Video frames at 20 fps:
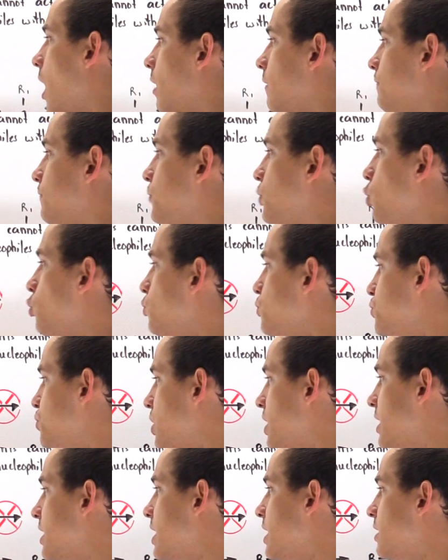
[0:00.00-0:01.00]
of
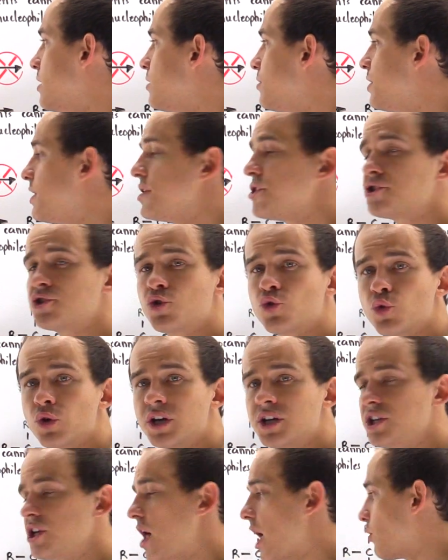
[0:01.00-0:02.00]
using this
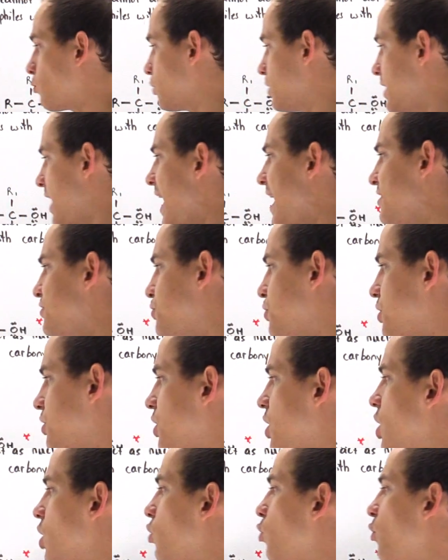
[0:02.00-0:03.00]
Grignard reagent,
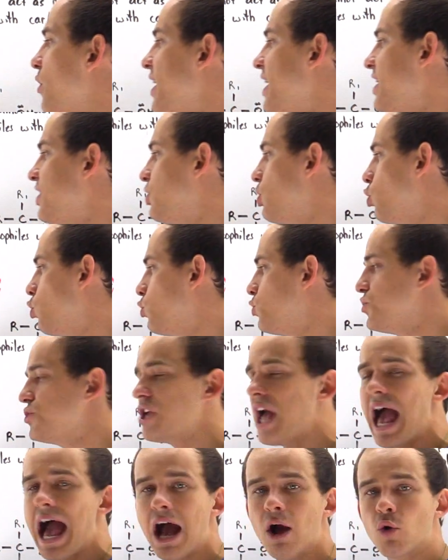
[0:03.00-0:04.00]
we
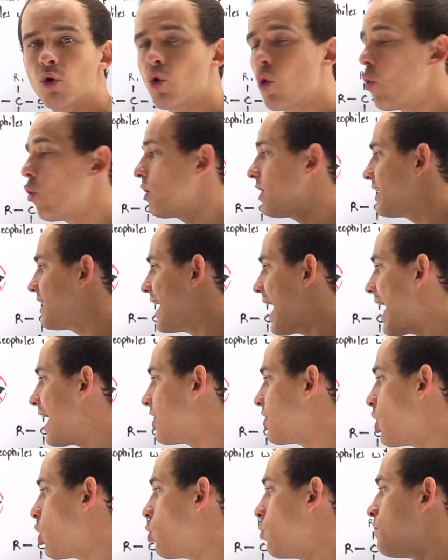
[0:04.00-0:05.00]
use our
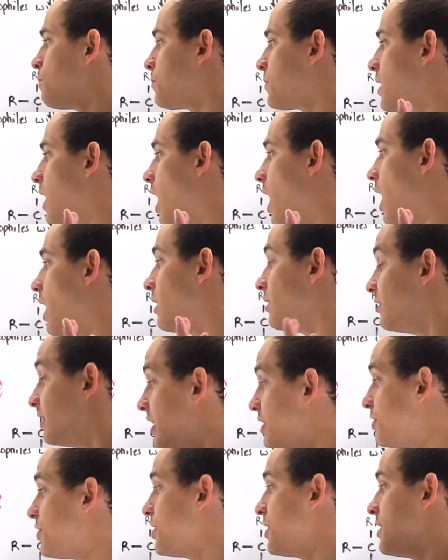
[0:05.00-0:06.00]
organo uh,
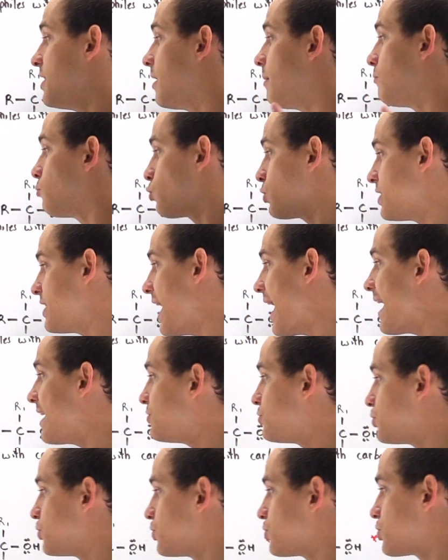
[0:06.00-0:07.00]
lithium
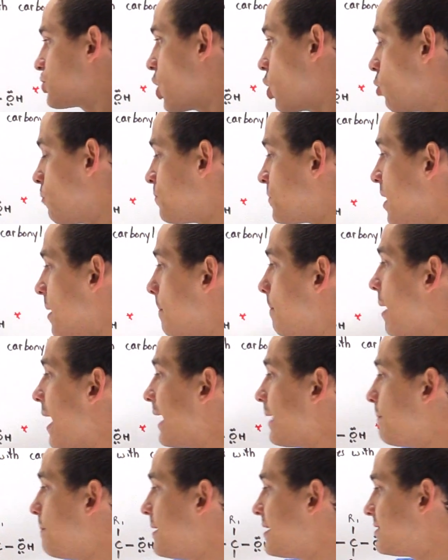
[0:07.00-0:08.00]
reagent. So
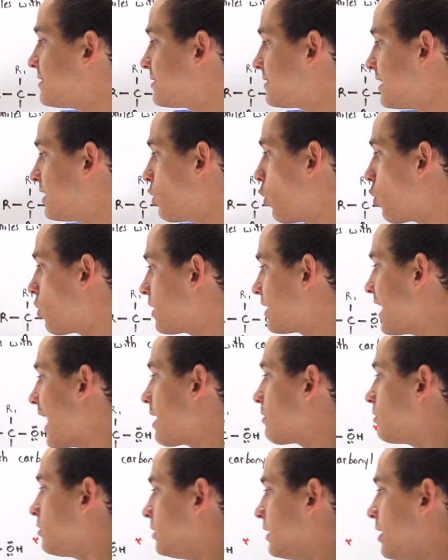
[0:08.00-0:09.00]
by mixing
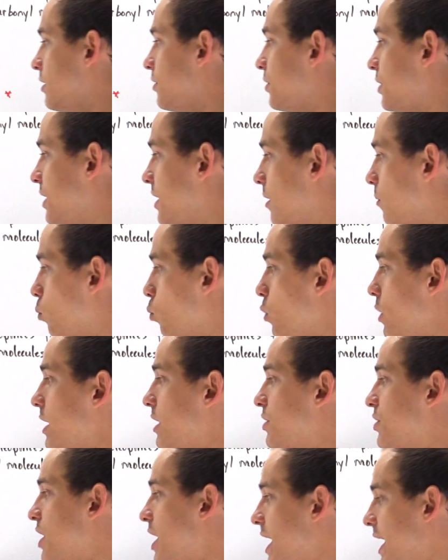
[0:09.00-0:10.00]
organolithium
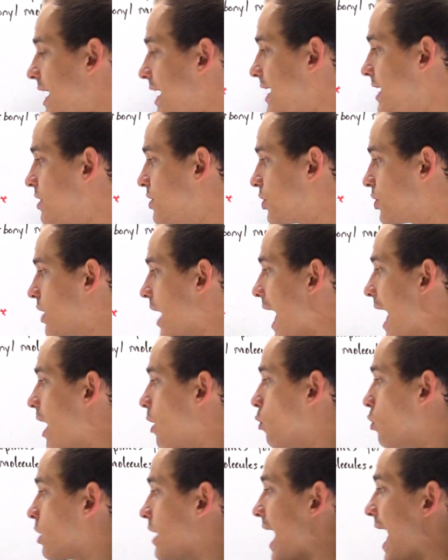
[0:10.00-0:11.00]
with either
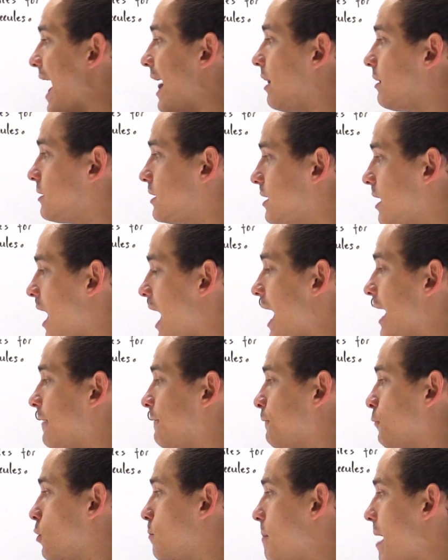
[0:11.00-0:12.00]
our aldehyde,
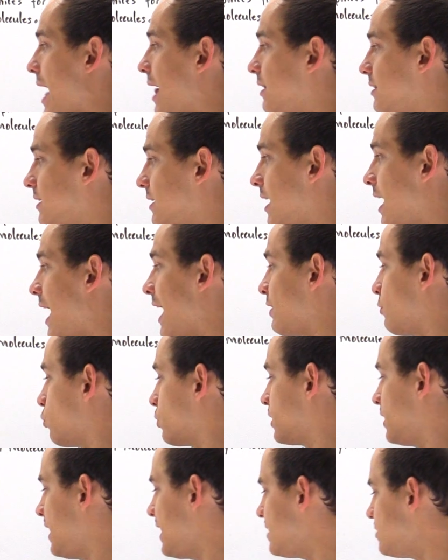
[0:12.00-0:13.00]
formaldehyde, or
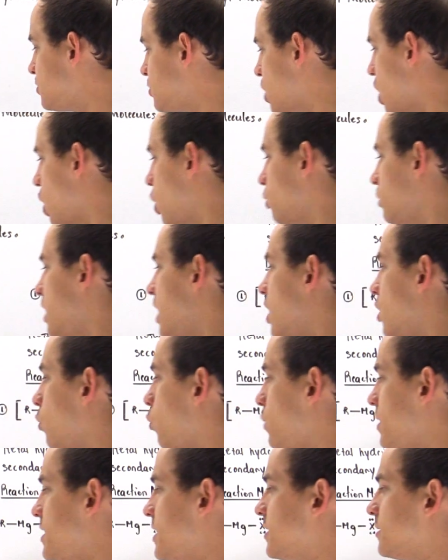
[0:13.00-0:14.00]
ketone,
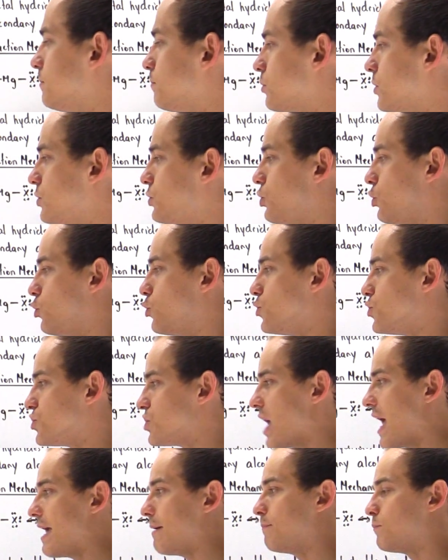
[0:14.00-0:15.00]
we can
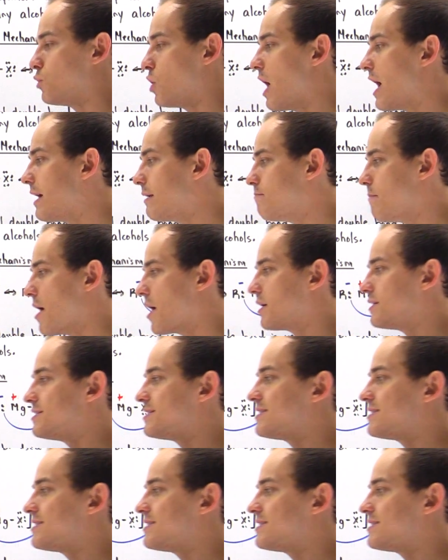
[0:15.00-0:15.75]
produce a primary,